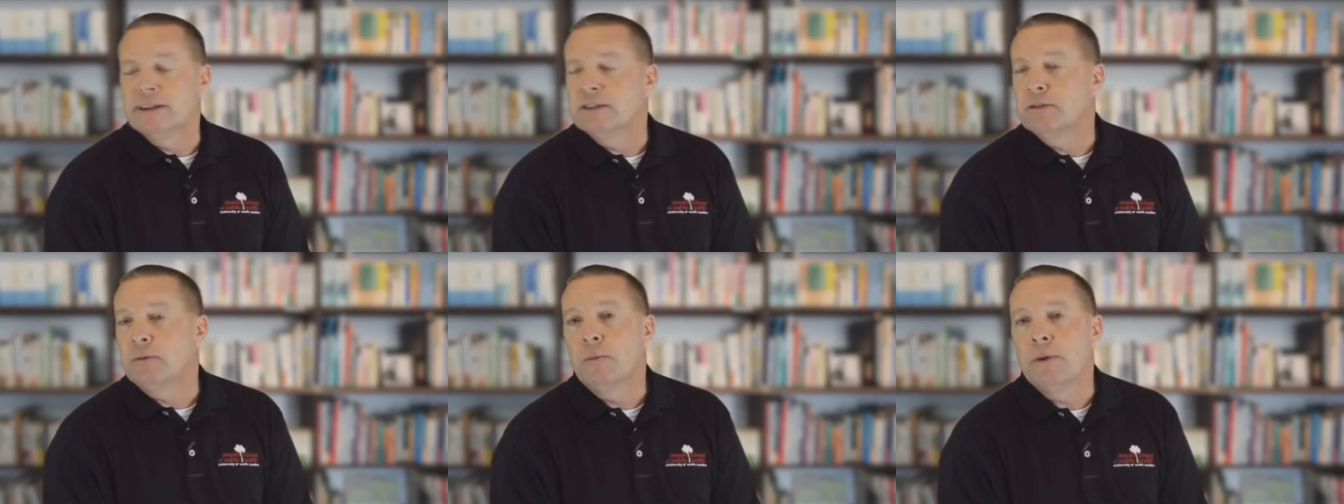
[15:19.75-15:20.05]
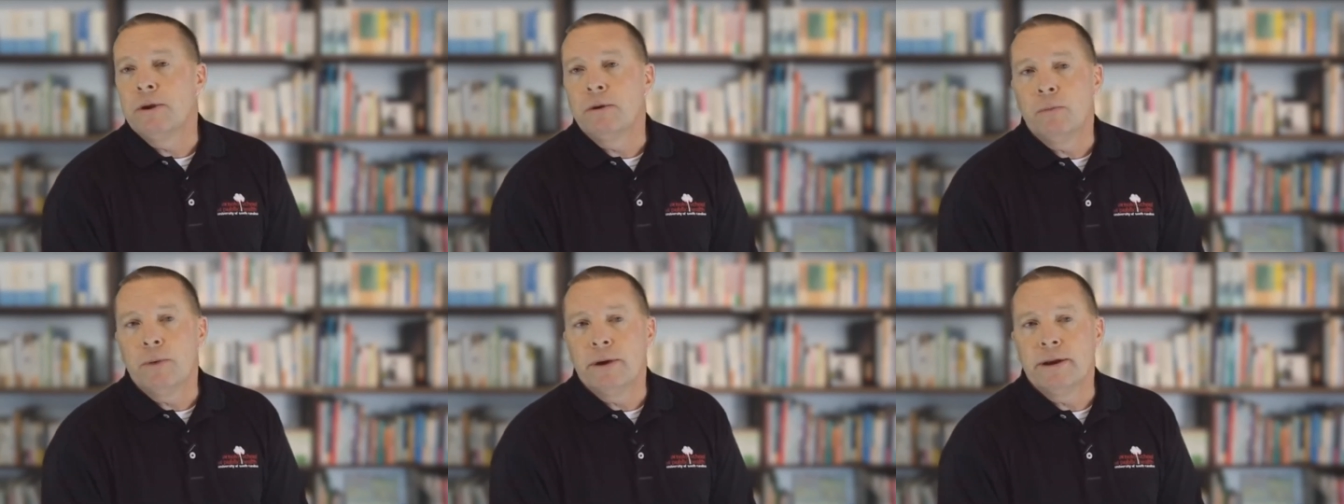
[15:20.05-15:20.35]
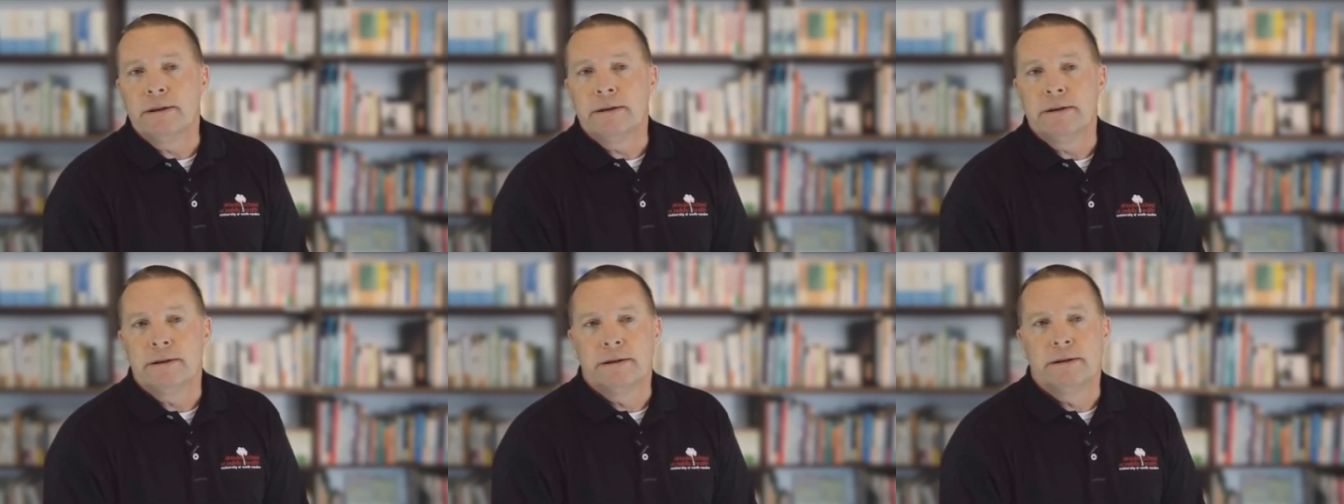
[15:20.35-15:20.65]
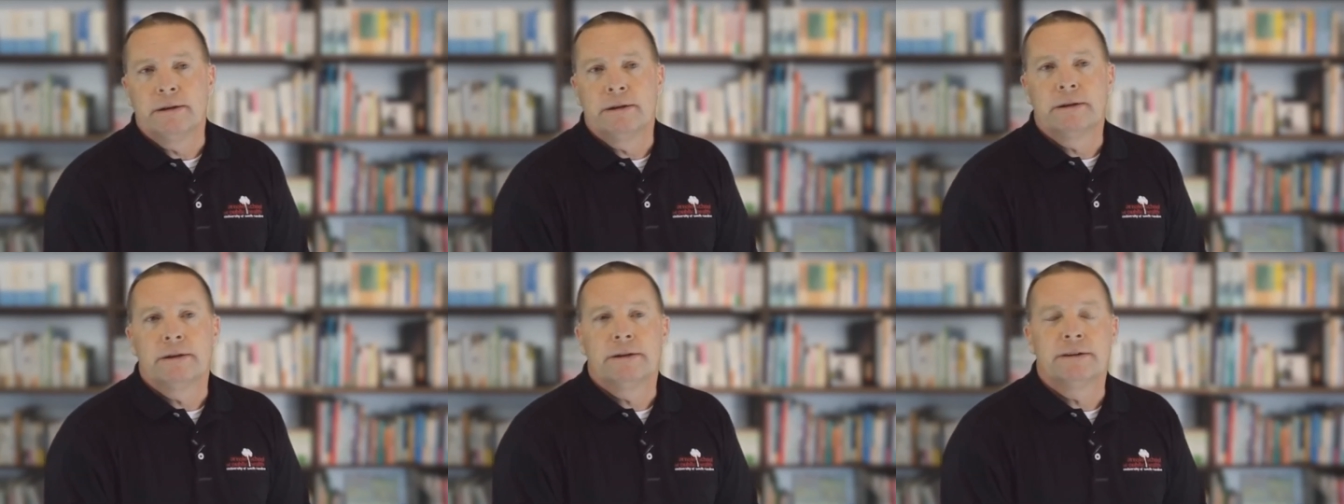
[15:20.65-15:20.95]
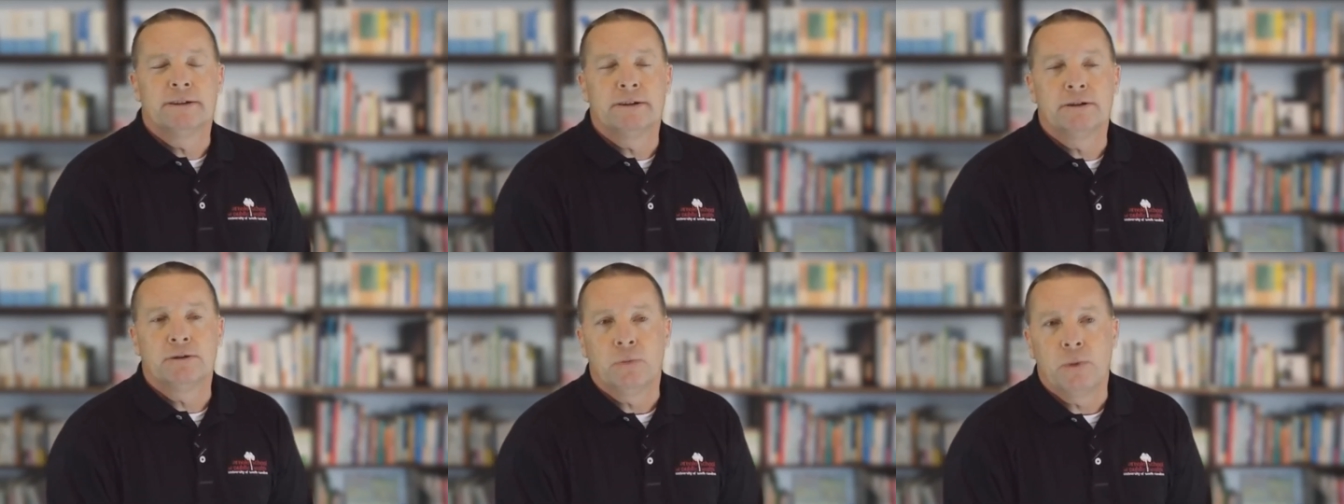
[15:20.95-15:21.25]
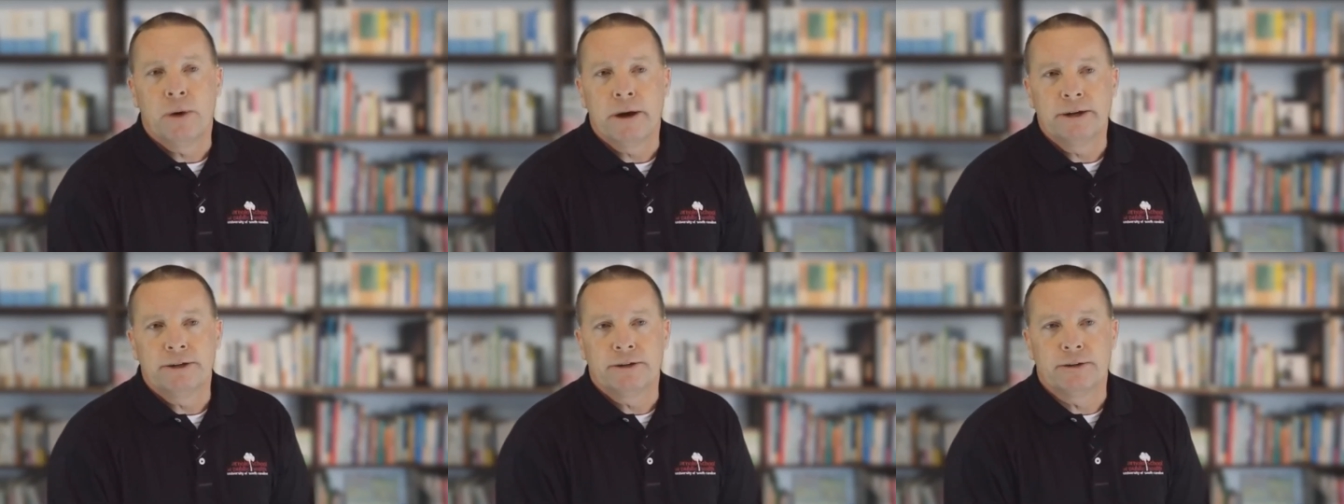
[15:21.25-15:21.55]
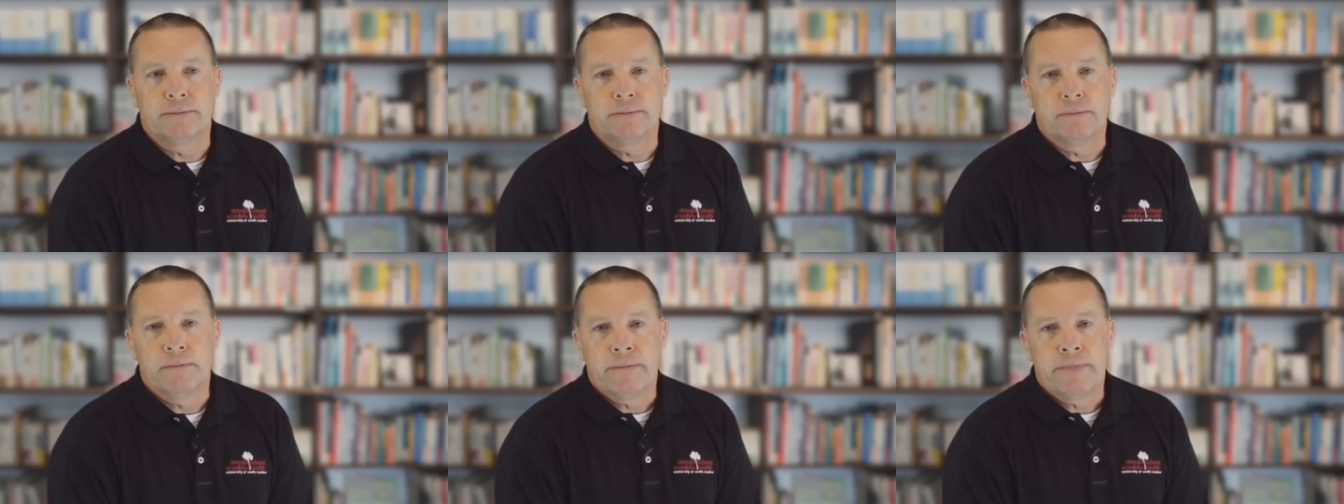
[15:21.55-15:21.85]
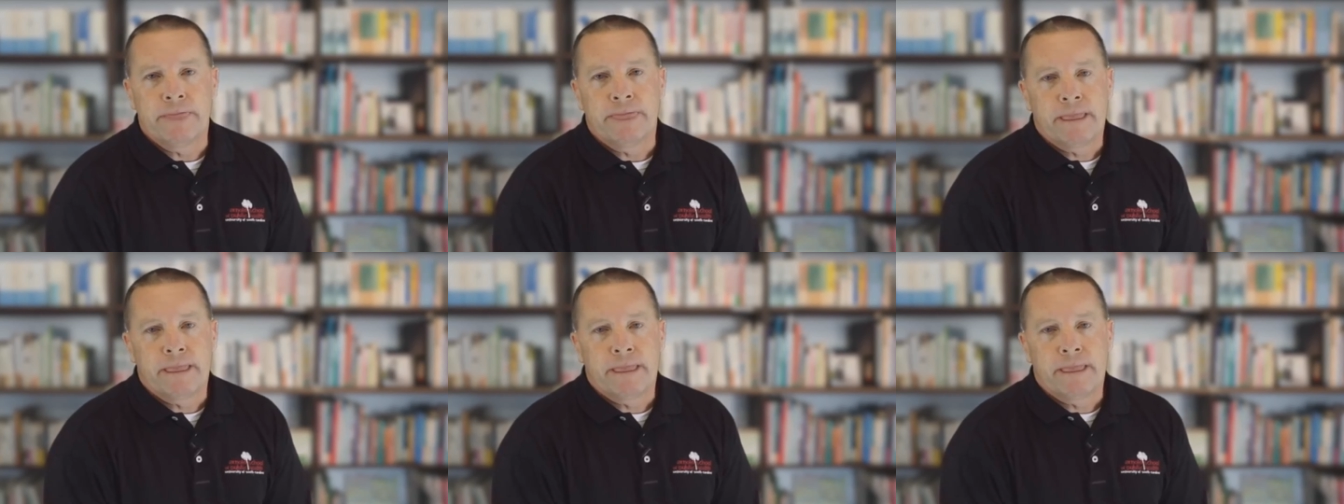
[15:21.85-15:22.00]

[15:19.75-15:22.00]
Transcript: It's a win-win situation.